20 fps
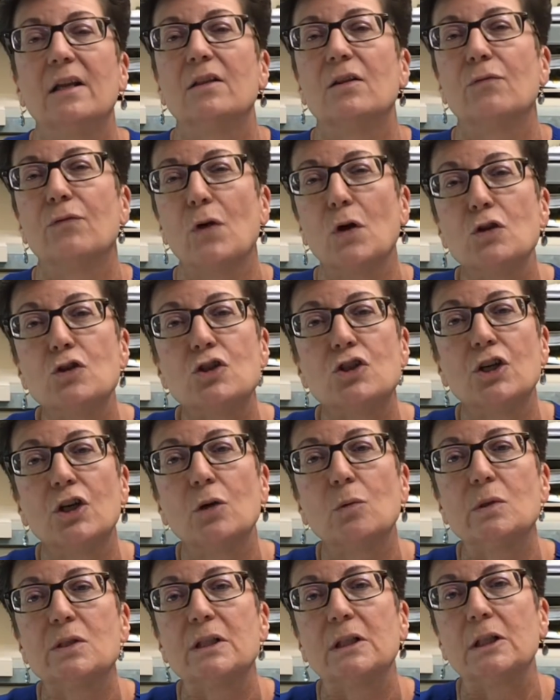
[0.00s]
The first
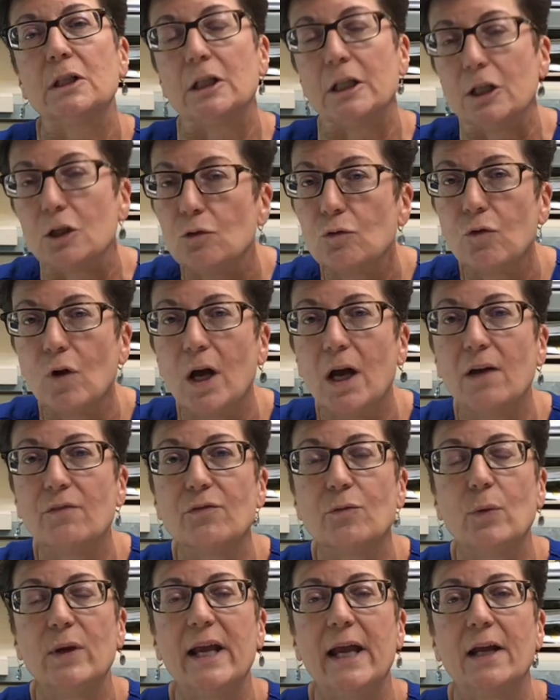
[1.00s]
year was a little
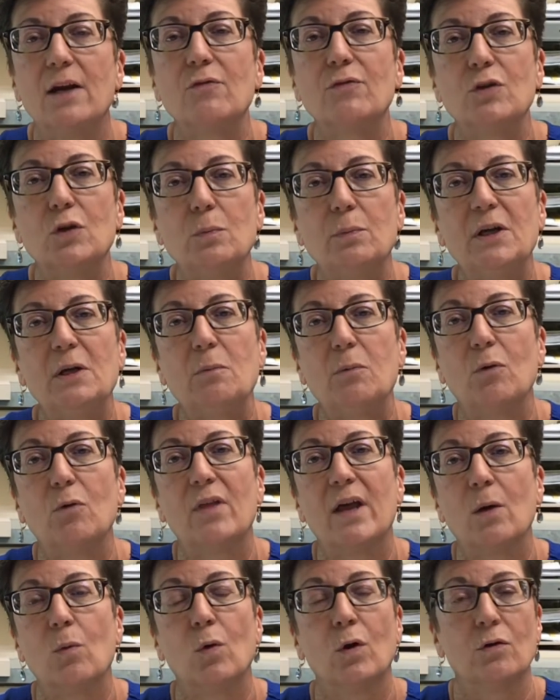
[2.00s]
rough. We had a few people
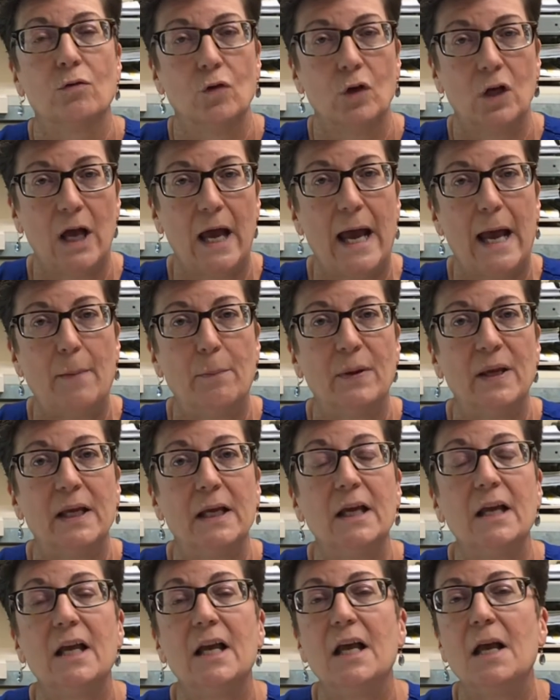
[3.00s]
that weren't real
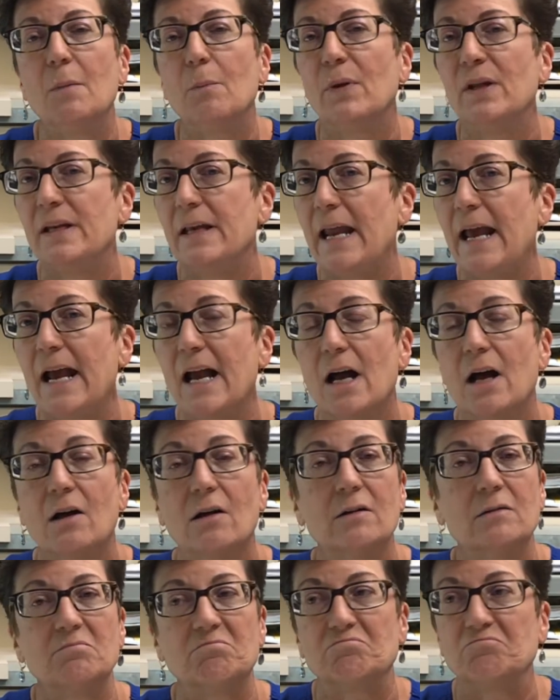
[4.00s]
happy, but
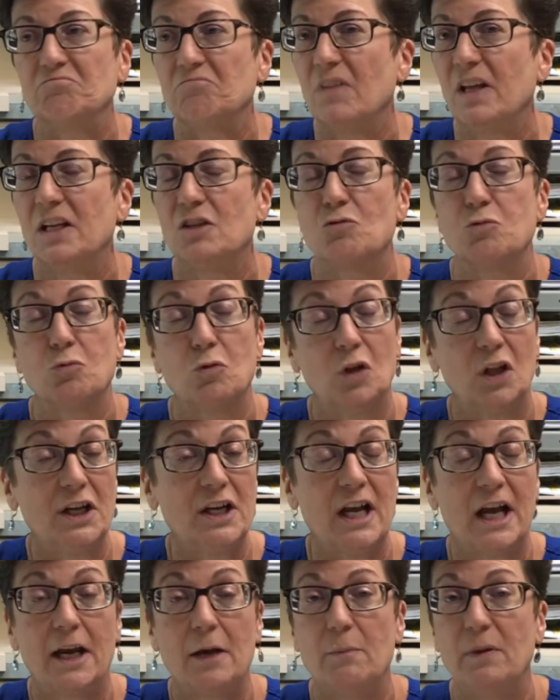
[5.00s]
now it's really
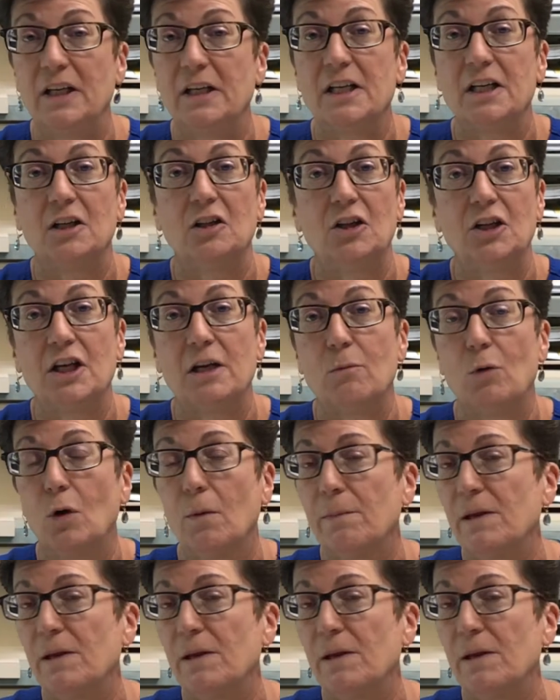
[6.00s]
not a big deal anymore.